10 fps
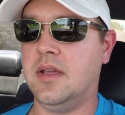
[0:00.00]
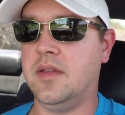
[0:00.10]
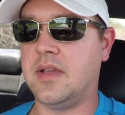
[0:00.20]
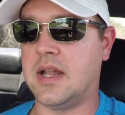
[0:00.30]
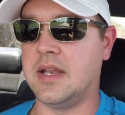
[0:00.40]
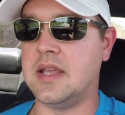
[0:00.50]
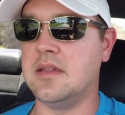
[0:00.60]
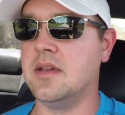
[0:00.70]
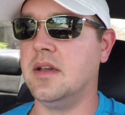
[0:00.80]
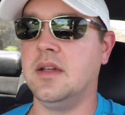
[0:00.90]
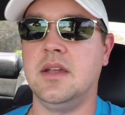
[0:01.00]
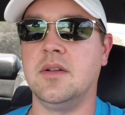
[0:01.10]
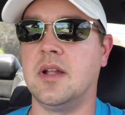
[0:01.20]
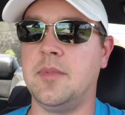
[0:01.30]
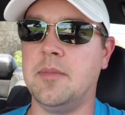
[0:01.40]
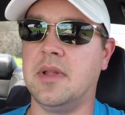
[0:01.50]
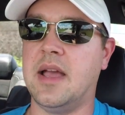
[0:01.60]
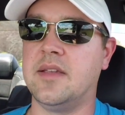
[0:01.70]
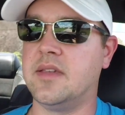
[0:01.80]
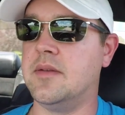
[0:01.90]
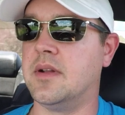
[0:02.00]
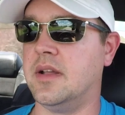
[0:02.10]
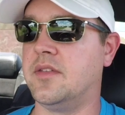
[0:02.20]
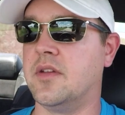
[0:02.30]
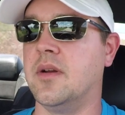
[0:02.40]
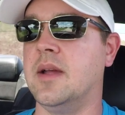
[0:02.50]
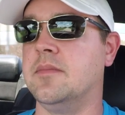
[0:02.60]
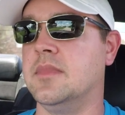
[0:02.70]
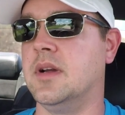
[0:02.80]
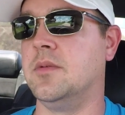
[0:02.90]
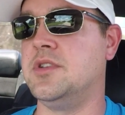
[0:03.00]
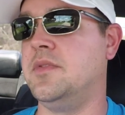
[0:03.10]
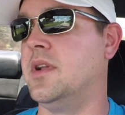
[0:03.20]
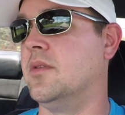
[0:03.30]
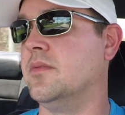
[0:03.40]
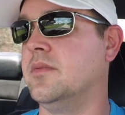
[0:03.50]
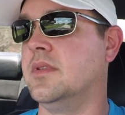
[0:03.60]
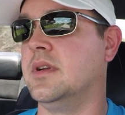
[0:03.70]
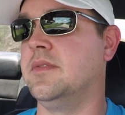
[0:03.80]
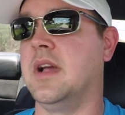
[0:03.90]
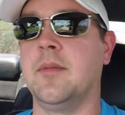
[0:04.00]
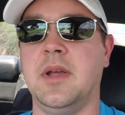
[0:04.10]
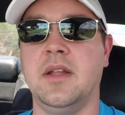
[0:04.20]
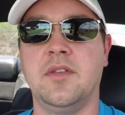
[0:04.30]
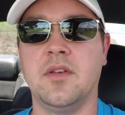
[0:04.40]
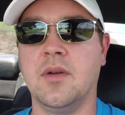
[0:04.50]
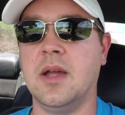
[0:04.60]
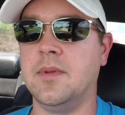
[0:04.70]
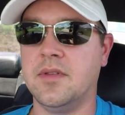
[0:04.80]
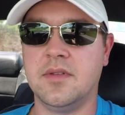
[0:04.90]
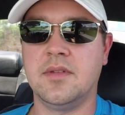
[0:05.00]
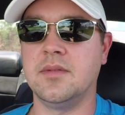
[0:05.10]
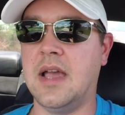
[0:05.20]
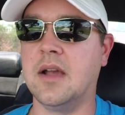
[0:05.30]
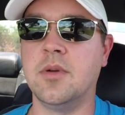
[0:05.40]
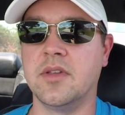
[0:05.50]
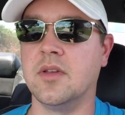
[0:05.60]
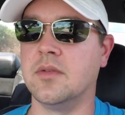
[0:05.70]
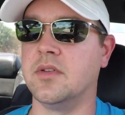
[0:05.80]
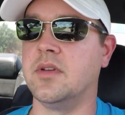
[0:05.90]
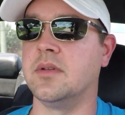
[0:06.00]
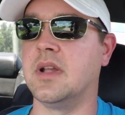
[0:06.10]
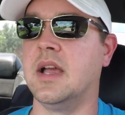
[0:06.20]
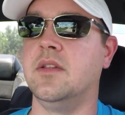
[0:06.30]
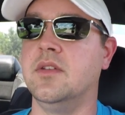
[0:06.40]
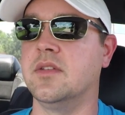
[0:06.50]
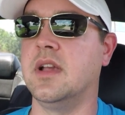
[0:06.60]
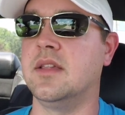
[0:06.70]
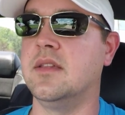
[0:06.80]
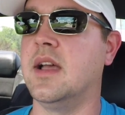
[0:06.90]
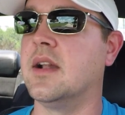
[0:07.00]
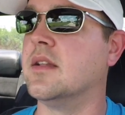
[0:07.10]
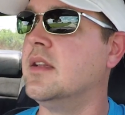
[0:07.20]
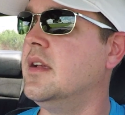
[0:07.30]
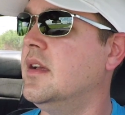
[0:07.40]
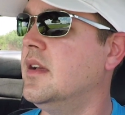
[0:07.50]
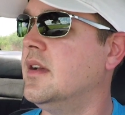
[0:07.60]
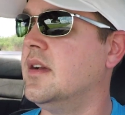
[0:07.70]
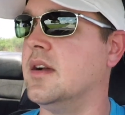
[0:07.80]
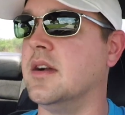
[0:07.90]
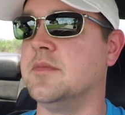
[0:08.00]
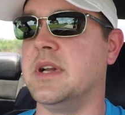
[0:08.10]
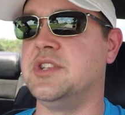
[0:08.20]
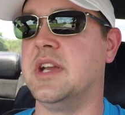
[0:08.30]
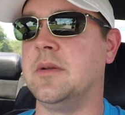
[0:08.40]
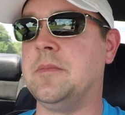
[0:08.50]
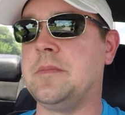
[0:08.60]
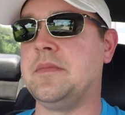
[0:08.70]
It's kind of neat. You know, a lot of people ask, even on Instagram, which if you don't follow me on Instagram, it's @Quicksilver09, just like the title of my channel.